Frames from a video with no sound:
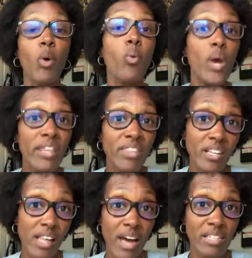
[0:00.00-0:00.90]
when
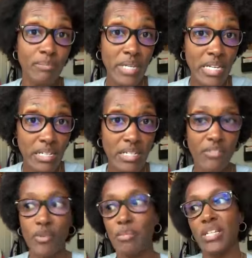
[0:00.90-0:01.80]
the class meets,
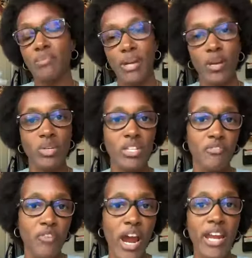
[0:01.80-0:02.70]
if it meets Monday,
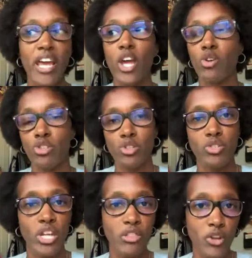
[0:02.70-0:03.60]
Wednesday, Friday, or
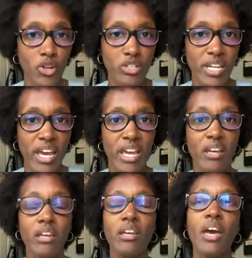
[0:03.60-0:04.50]
Tuesday,
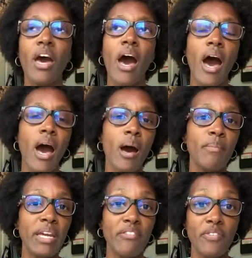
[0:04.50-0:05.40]
Thursday,
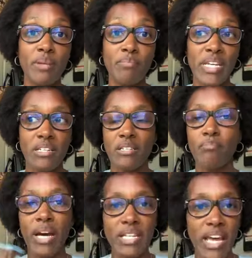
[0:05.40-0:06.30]
if it meets
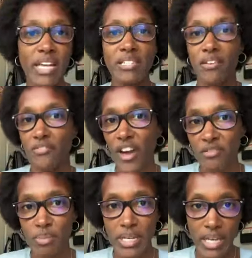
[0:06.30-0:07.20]
Mondays at
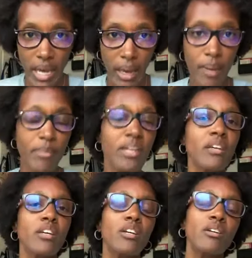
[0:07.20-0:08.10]
5 p.m.,
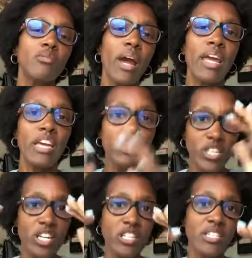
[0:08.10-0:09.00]
right?
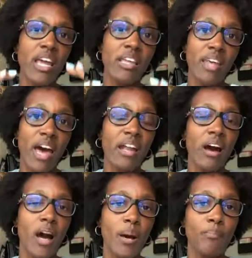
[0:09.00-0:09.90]
It's going to say that
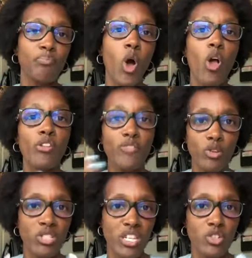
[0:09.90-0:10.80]
all of
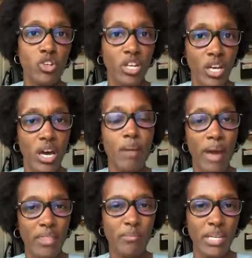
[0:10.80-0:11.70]
those things are going to
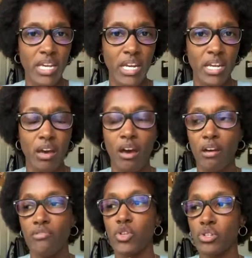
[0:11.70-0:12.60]
come at the beginning
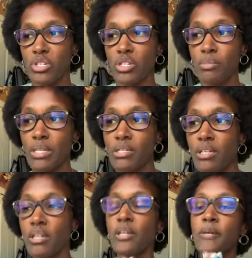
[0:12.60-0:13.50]
of your syllabus.